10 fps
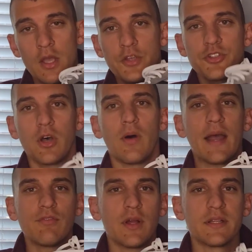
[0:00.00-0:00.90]
So
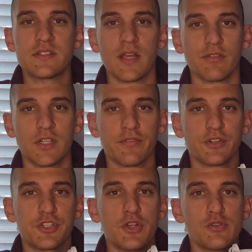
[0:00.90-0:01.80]
I've run in several different
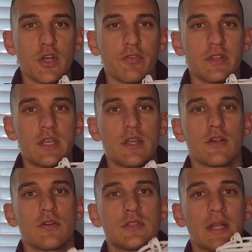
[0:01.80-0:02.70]
shoes over the
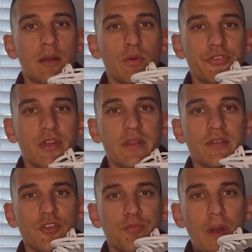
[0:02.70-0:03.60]
years, and I will say
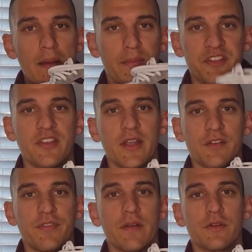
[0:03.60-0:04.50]
this is probably my
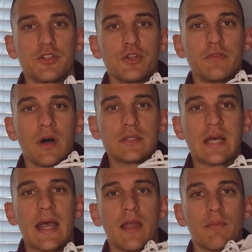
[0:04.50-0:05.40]
second favorite shoe of all
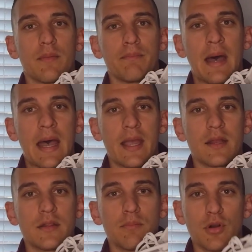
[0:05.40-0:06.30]
time,
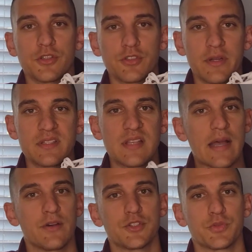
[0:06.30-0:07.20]
behind the Brooks Green
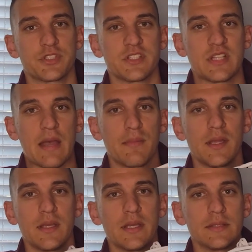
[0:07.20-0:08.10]
Silence, which they stopped
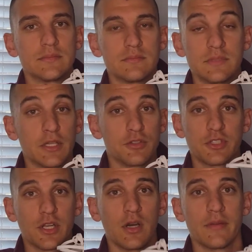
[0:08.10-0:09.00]
making years
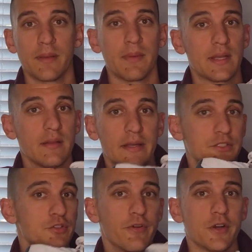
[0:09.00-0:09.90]
ago. They made like
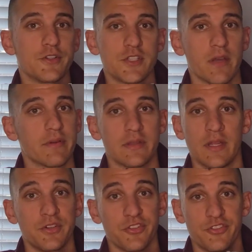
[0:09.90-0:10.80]
2 versions of it and
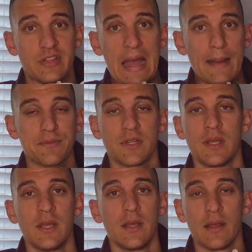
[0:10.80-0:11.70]
then just stopped,
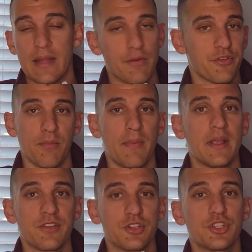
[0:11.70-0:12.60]
and that was an
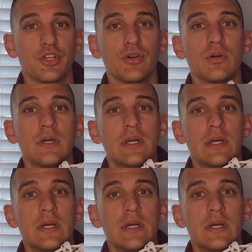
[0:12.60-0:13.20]
amazing shoe.